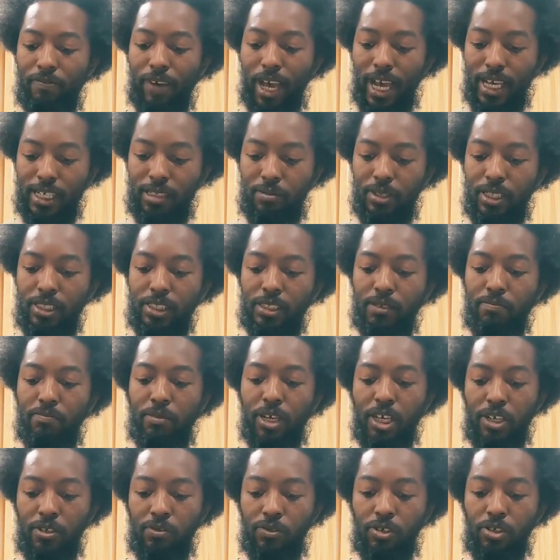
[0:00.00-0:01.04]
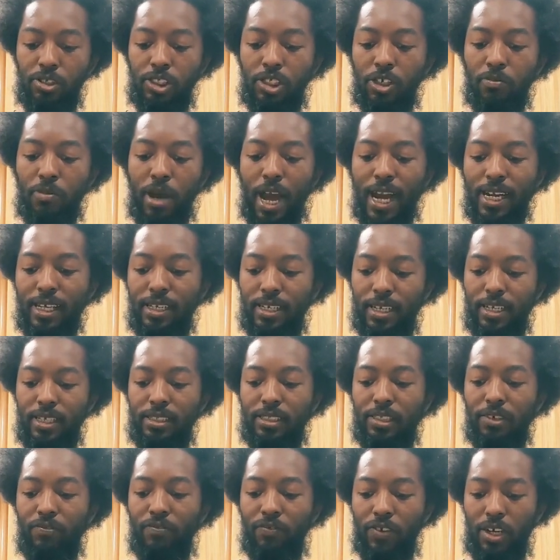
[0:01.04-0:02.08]
vitamins and minerals your body
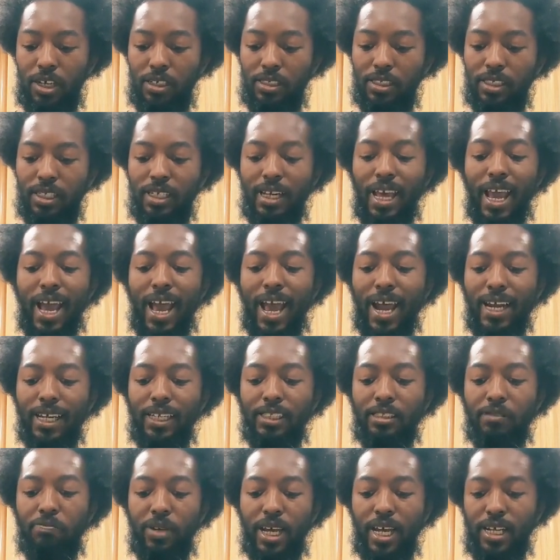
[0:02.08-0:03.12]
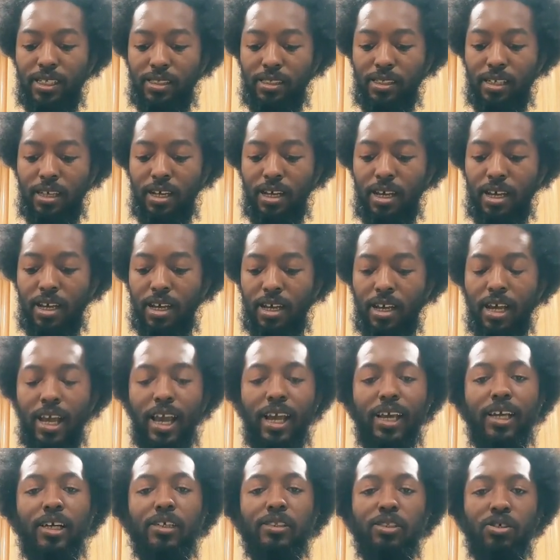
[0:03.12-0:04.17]
needs to function at its best,
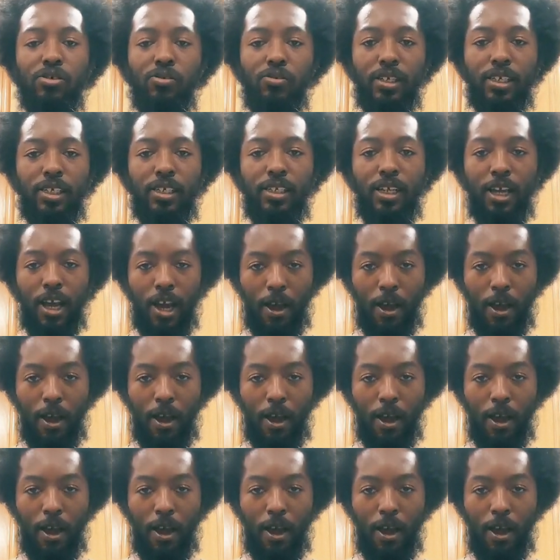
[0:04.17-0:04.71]
including